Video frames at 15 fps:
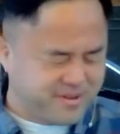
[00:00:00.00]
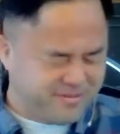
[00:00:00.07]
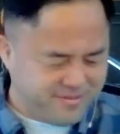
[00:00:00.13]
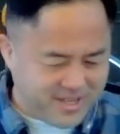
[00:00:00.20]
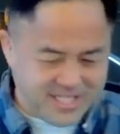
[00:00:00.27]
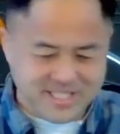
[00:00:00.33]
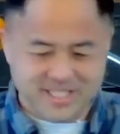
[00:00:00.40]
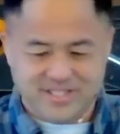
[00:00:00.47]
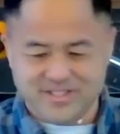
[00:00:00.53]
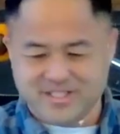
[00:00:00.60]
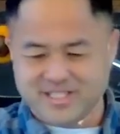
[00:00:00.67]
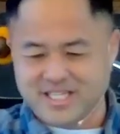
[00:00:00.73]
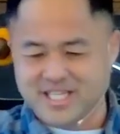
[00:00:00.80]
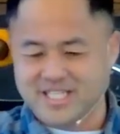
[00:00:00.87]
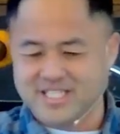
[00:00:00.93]
confessing their
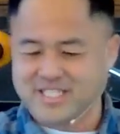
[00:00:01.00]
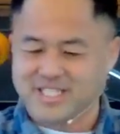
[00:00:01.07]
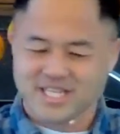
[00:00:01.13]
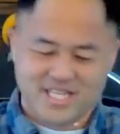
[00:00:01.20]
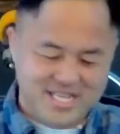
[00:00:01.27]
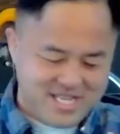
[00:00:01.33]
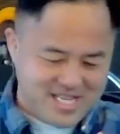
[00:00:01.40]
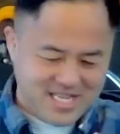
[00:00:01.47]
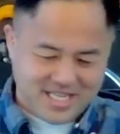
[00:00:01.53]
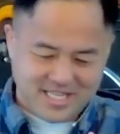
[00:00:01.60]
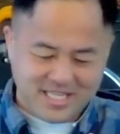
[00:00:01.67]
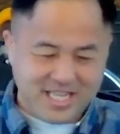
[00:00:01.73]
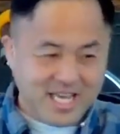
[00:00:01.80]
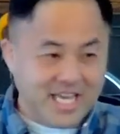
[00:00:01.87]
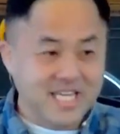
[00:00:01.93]
sins
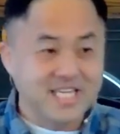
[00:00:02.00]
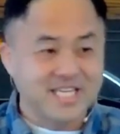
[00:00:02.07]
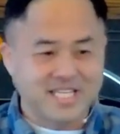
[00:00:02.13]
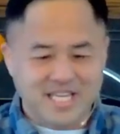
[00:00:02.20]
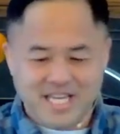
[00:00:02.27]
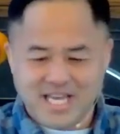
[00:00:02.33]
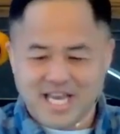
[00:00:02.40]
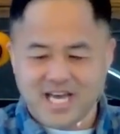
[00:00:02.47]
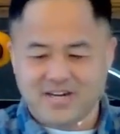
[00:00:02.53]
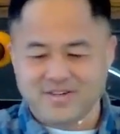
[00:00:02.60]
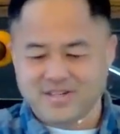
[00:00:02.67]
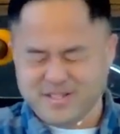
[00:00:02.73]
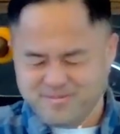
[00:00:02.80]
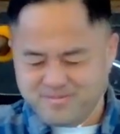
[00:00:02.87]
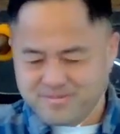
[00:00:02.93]
day in and day
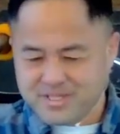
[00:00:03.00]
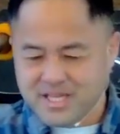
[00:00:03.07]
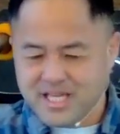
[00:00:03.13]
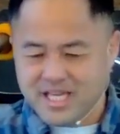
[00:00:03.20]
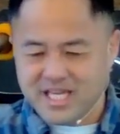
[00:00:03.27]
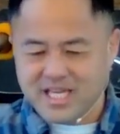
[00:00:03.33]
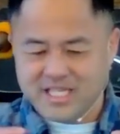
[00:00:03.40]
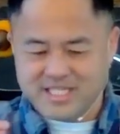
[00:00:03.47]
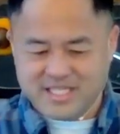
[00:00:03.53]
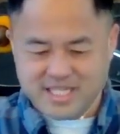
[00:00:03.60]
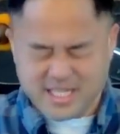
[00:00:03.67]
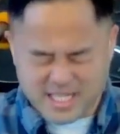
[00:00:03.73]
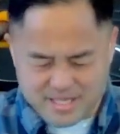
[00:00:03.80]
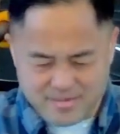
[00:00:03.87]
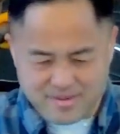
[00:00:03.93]
out,
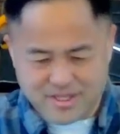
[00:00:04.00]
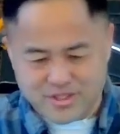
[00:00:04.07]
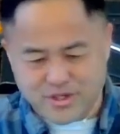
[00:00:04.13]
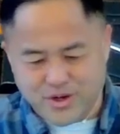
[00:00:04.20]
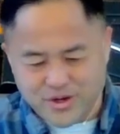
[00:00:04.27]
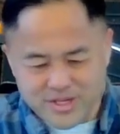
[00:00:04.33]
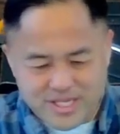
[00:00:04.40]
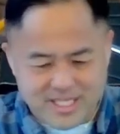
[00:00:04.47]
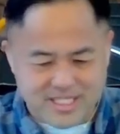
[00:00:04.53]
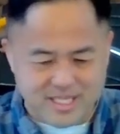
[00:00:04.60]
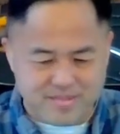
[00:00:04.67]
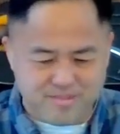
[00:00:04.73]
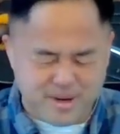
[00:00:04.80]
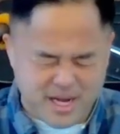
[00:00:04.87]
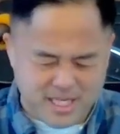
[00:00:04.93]
holy as
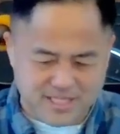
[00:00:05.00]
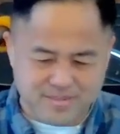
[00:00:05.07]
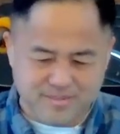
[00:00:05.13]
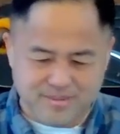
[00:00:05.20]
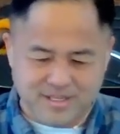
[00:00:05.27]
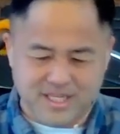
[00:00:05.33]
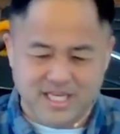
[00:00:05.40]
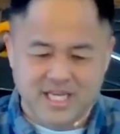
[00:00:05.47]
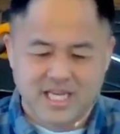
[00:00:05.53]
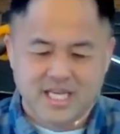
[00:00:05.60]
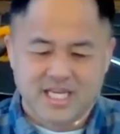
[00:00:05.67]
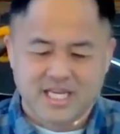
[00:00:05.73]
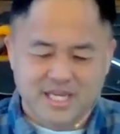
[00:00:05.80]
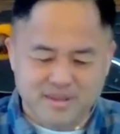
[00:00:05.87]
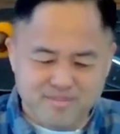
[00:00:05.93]
they possibly
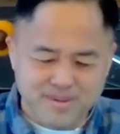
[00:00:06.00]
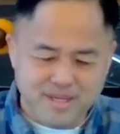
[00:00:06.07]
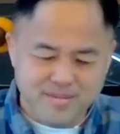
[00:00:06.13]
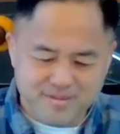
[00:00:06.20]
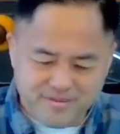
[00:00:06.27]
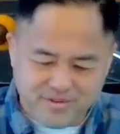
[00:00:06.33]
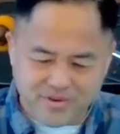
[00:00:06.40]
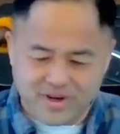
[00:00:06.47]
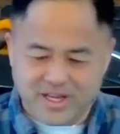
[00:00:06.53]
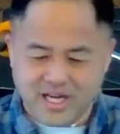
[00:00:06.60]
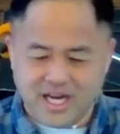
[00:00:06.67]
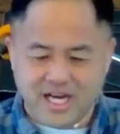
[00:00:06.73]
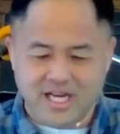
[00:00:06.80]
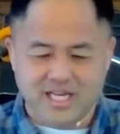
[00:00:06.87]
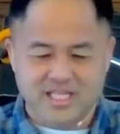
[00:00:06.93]
can be before
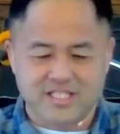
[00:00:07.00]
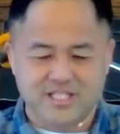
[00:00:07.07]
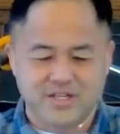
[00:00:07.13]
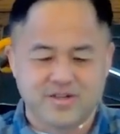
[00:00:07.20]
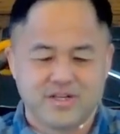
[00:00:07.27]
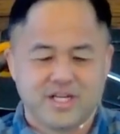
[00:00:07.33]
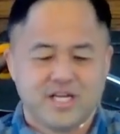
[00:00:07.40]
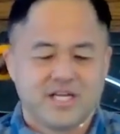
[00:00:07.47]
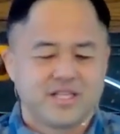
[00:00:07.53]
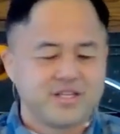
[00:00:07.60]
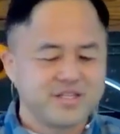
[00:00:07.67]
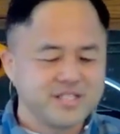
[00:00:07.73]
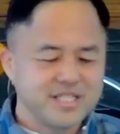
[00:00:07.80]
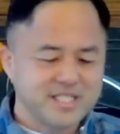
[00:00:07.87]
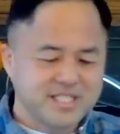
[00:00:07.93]
God. And so
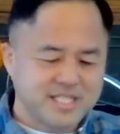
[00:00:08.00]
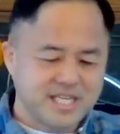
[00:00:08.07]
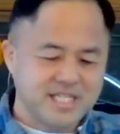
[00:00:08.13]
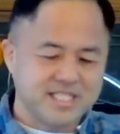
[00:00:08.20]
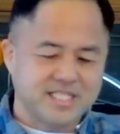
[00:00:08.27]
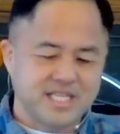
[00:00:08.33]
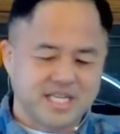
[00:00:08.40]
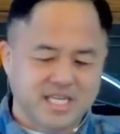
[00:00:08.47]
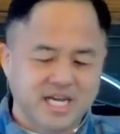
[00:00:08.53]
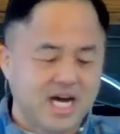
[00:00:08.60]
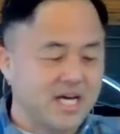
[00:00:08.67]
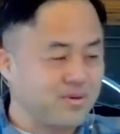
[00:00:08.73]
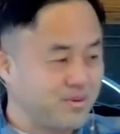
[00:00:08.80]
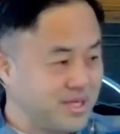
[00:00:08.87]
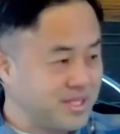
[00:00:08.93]
there's a sense that
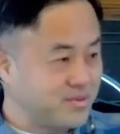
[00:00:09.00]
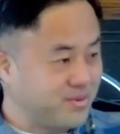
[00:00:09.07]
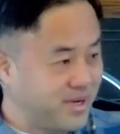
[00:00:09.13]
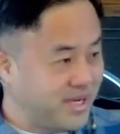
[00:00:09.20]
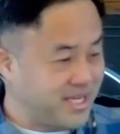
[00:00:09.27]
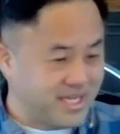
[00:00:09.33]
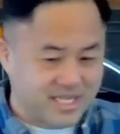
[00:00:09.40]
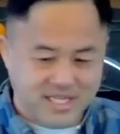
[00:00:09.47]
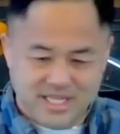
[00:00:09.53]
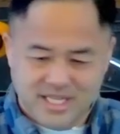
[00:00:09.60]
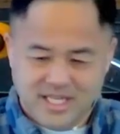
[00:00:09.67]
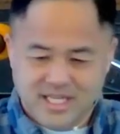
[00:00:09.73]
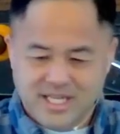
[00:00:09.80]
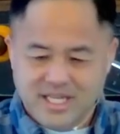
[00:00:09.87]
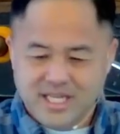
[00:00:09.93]
God wants what?
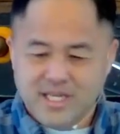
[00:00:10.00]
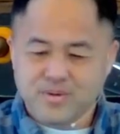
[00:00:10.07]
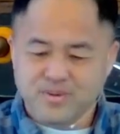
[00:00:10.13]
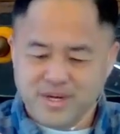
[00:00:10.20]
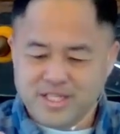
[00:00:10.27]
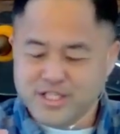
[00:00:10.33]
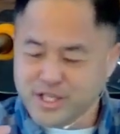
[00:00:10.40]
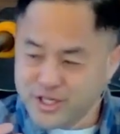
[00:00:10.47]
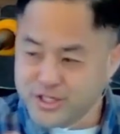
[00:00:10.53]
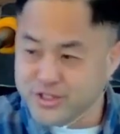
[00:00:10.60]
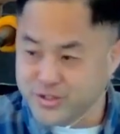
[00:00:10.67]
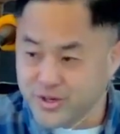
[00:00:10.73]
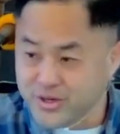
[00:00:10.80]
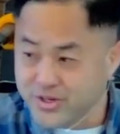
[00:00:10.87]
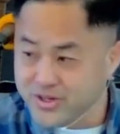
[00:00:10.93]
He wants our
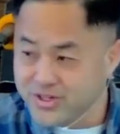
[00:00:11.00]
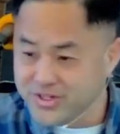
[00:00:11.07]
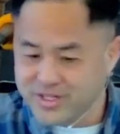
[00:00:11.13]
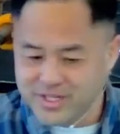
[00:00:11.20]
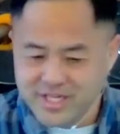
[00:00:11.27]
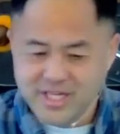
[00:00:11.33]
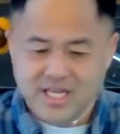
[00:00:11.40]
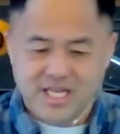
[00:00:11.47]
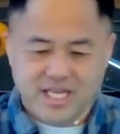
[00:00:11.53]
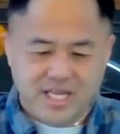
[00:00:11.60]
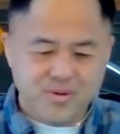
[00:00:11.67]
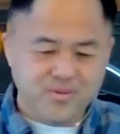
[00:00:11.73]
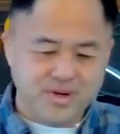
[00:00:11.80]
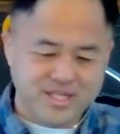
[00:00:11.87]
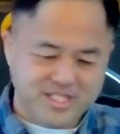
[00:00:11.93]
soul.
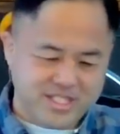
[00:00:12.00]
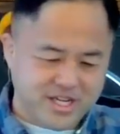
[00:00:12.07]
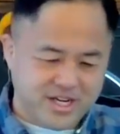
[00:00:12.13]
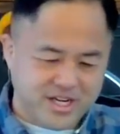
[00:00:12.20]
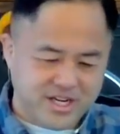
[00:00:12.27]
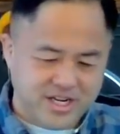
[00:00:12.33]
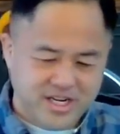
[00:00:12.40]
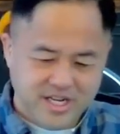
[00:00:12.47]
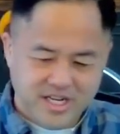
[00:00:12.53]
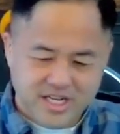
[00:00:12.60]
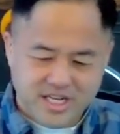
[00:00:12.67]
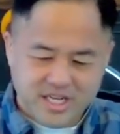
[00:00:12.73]
He wants our